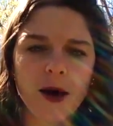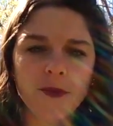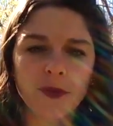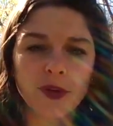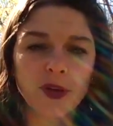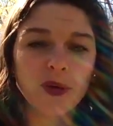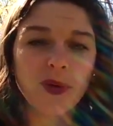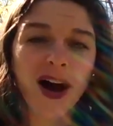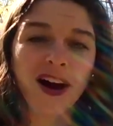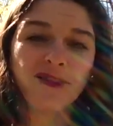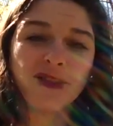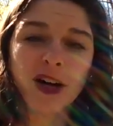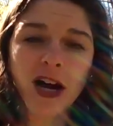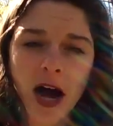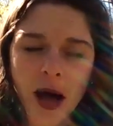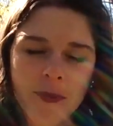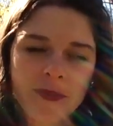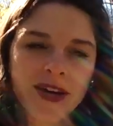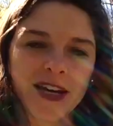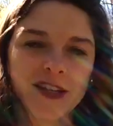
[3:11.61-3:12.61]
you have
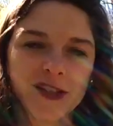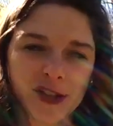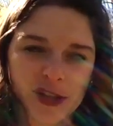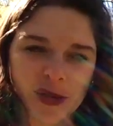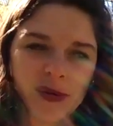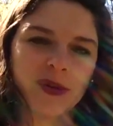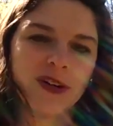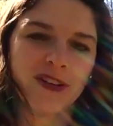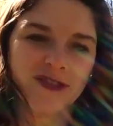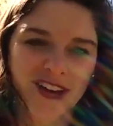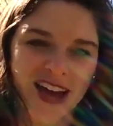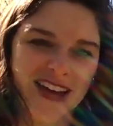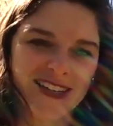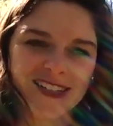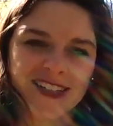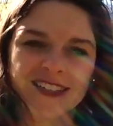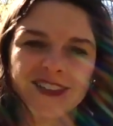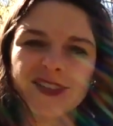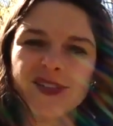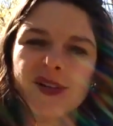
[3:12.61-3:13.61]
coming to an
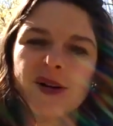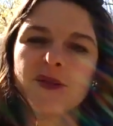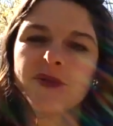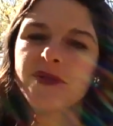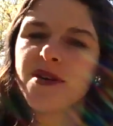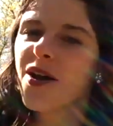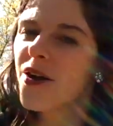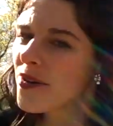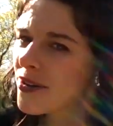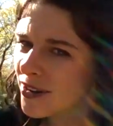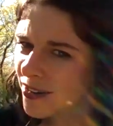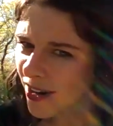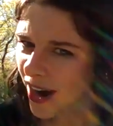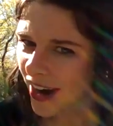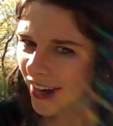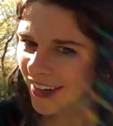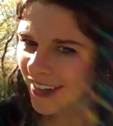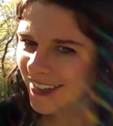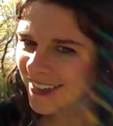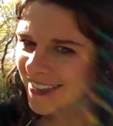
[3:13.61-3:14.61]
event. And so know your
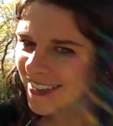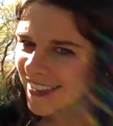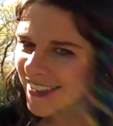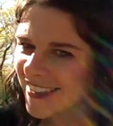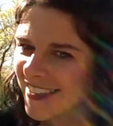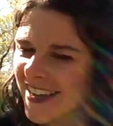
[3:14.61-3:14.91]
audience